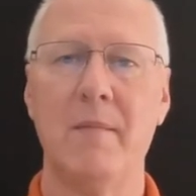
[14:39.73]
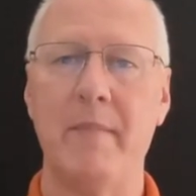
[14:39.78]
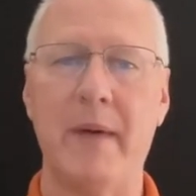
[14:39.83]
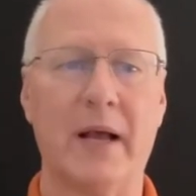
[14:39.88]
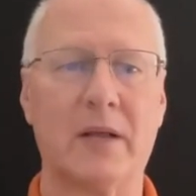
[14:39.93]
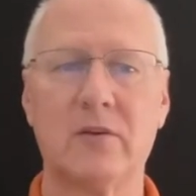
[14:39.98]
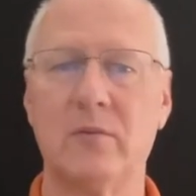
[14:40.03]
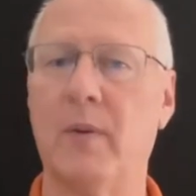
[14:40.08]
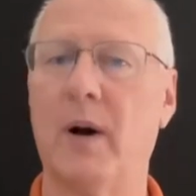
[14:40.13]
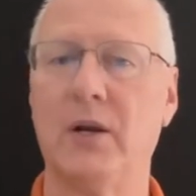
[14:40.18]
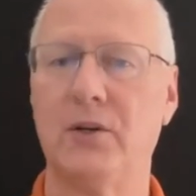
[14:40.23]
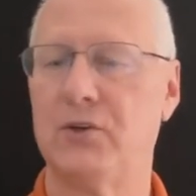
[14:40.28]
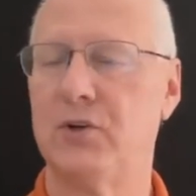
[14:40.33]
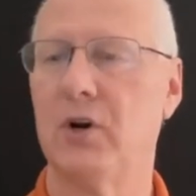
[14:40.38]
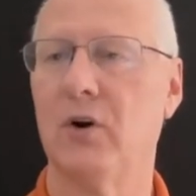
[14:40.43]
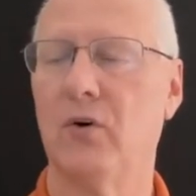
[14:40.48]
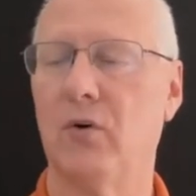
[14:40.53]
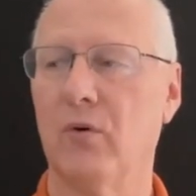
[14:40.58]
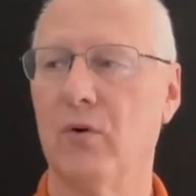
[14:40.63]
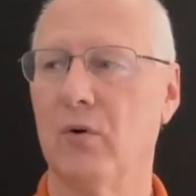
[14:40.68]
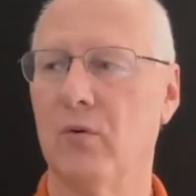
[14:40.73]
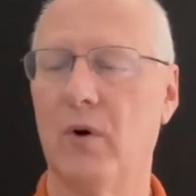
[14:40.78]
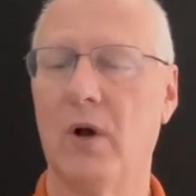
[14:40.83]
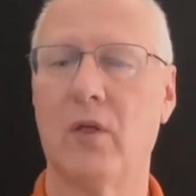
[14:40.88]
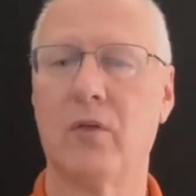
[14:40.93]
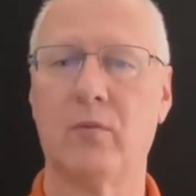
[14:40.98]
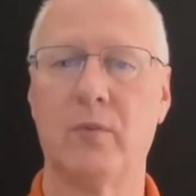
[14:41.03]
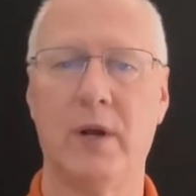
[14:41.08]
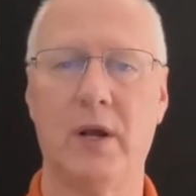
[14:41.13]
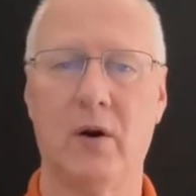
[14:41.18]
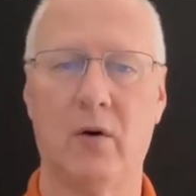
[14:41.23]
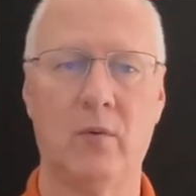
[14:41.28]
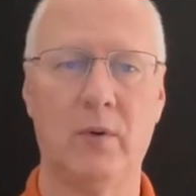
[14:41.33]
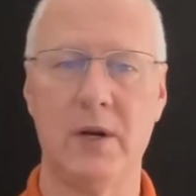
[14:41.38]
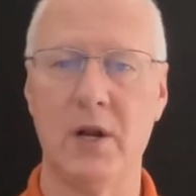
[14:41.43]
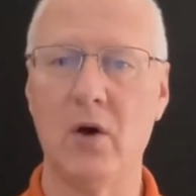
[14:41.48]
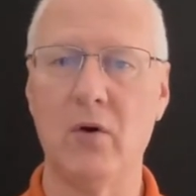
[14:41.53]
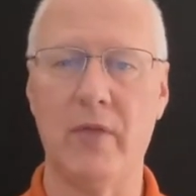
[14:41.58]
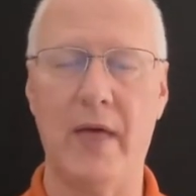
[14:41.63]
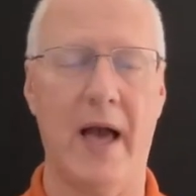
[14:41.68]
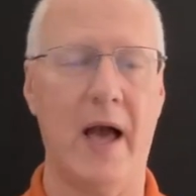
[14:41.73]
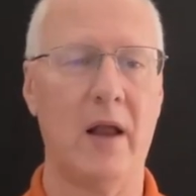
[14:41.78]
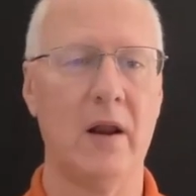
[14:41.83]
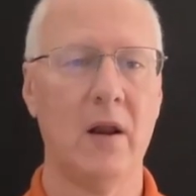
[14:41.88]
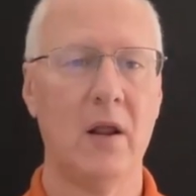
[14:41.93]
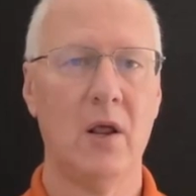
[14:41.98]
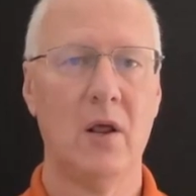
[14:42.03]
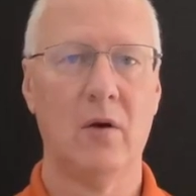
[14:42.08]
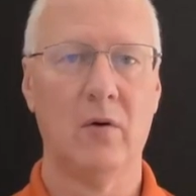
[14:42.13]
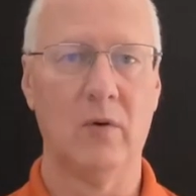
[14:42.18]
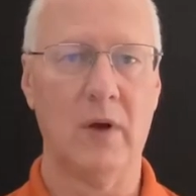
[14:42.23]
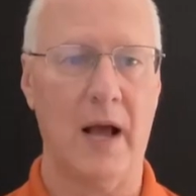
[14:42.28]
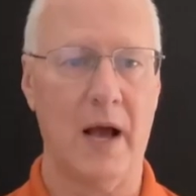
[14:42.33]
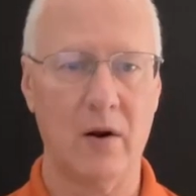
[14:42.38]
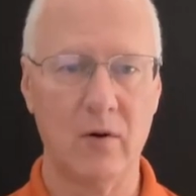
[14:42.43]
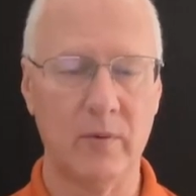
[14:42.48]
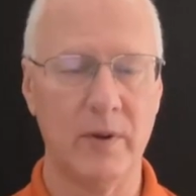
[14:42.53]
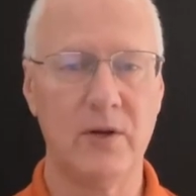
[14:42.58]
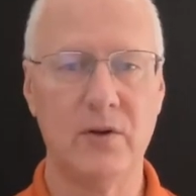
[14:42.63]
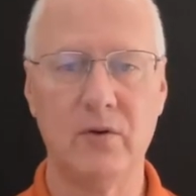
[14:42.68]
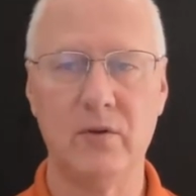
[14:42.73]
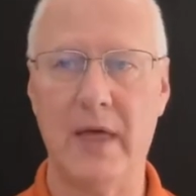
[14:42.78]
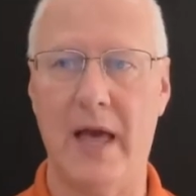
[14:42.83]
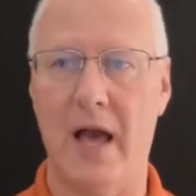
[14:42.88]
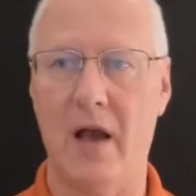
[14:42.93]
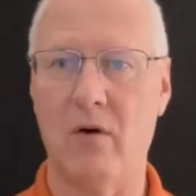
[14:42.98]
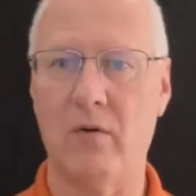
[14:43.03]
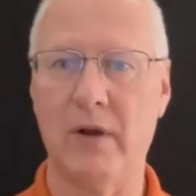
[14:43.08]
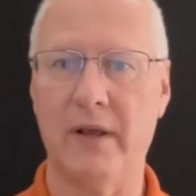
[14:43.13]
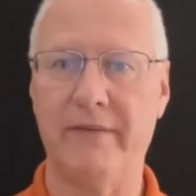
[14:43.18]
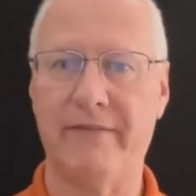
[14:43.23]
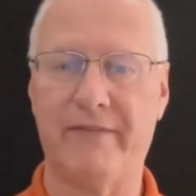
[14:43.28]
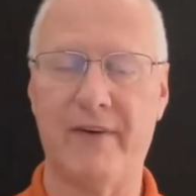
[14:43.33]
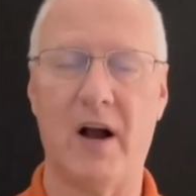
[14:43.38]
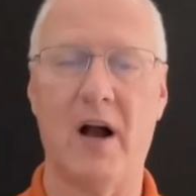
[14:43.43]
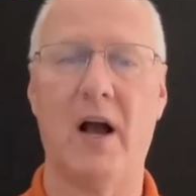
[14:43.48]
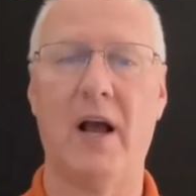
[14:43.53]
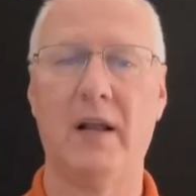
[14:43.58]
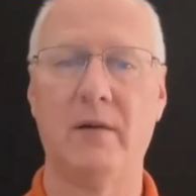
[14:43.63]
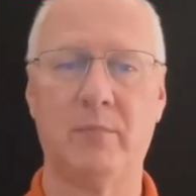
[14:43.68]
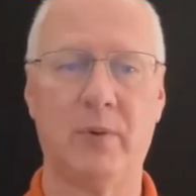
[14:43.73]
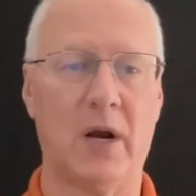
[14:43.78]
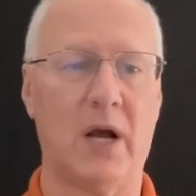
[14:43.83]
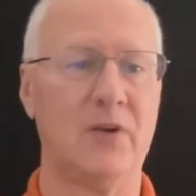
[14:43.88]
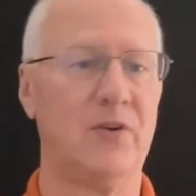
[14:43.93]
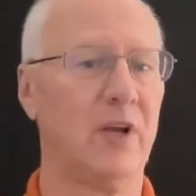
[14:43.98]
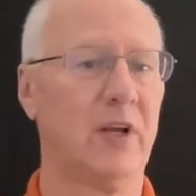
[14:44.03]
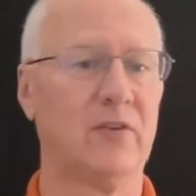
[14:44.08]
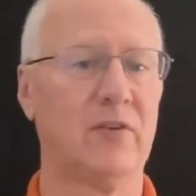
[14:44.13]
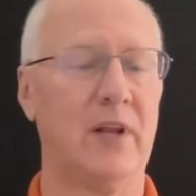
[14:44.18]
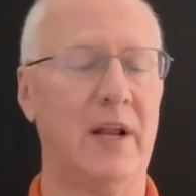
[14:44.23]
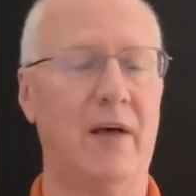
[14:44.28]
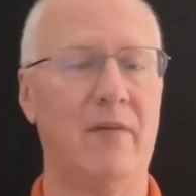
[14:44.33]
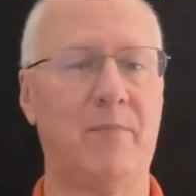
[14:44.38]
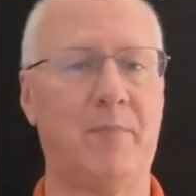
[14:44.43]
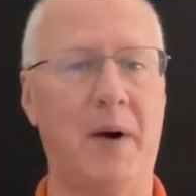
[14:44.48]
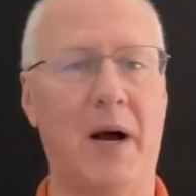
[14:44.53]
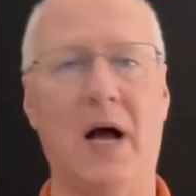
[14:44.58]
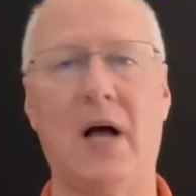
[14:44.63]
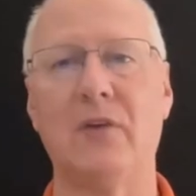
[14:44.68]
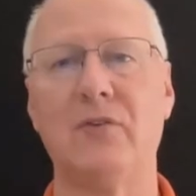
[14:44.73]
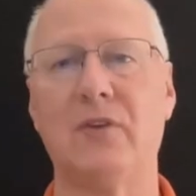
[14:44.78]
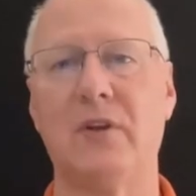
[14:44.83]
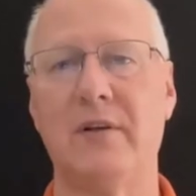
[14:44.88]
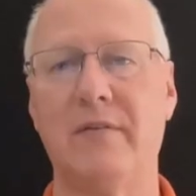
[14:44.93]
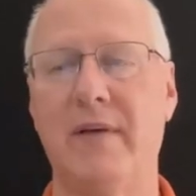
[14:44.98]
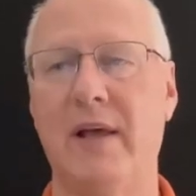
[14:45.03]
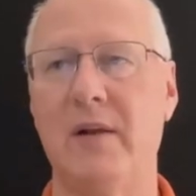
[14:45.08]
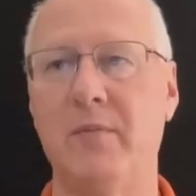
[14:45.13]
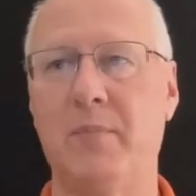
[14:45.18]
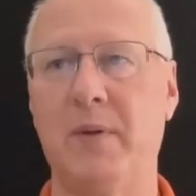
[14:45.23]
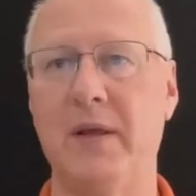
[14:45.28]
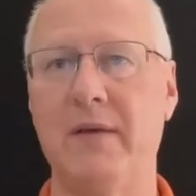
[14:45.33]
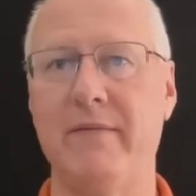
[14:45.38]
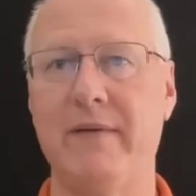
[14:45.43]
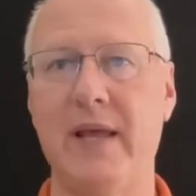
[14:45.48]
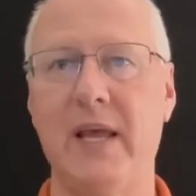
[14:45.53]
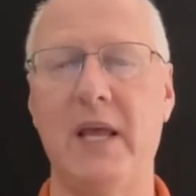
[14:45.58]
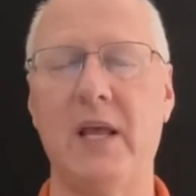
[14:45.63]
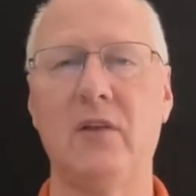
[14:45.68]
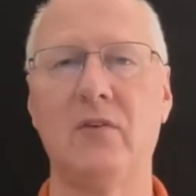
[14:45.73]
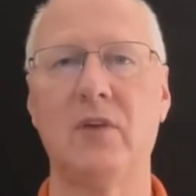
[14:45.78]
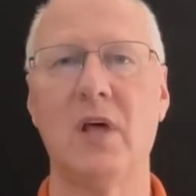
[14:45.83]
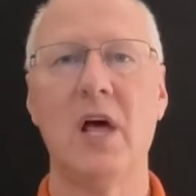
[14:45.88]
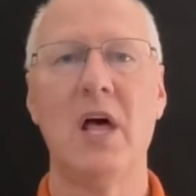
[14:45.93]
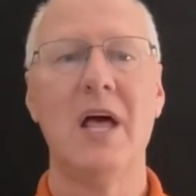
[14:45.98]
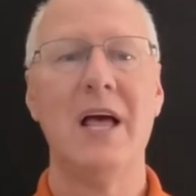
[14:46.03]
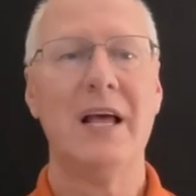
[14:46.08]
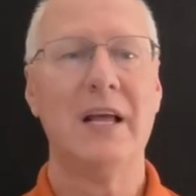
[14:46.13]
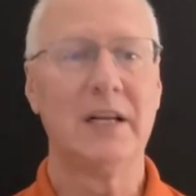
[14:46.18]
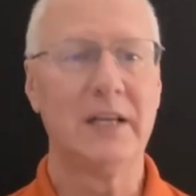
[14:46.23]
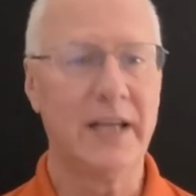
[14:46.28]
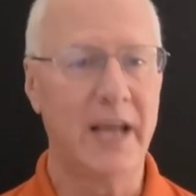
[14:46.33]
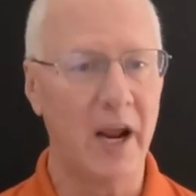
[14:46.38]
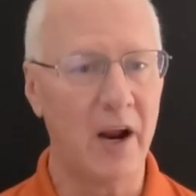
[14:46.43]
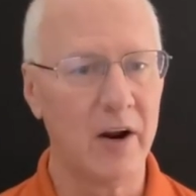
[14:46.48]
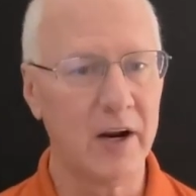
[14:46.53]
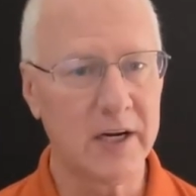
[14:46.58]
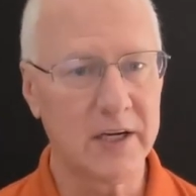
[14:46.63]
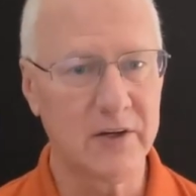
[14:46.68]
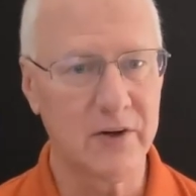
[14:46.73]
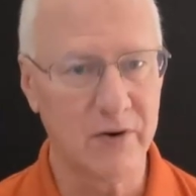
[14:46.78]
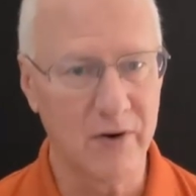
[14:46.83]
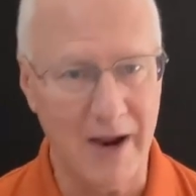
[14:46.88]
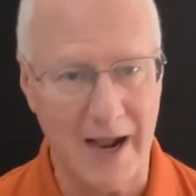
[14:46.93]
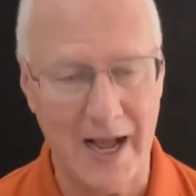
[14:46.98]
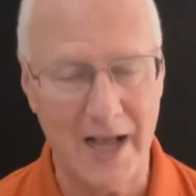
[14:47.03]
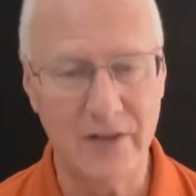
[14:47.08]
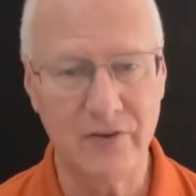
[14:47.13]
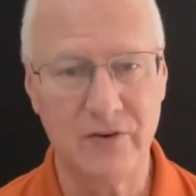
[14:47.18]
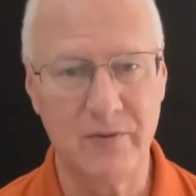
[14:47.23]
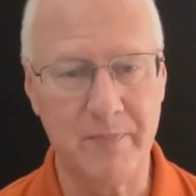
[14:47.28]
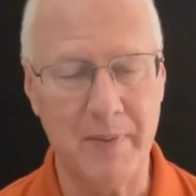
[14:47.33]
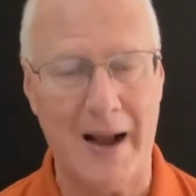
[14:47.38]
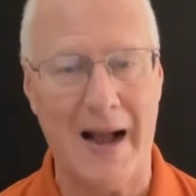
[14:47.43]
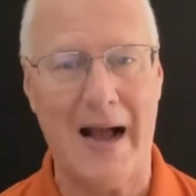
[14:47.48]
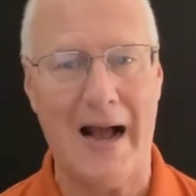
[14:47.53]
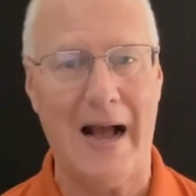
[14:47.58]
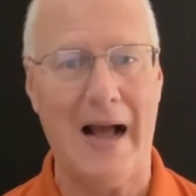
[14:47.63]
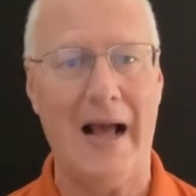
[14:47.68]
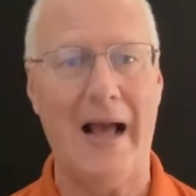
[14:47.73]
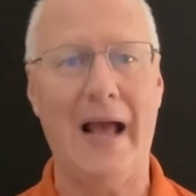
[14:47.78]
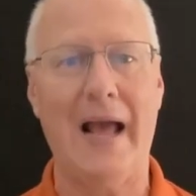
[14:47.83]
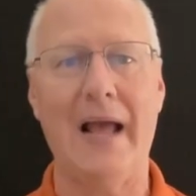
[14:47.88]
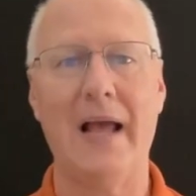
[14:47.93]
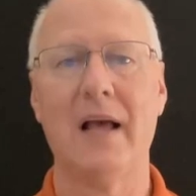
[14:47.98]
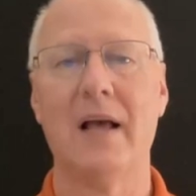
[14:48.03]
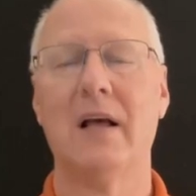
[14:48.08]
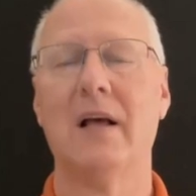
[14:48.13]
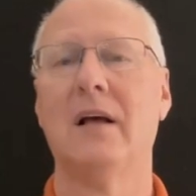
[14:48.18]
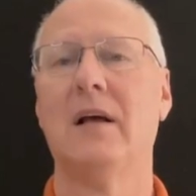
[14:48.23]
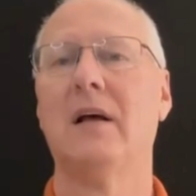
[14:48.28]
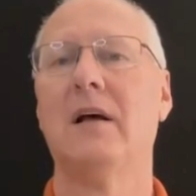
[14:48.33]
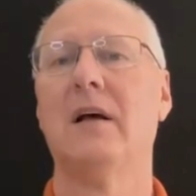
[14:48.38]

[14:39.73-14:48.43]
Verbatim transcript: Maximize shareholder wealth. We, we know that. How do we do that? We find projects that have positive NPVs characterized by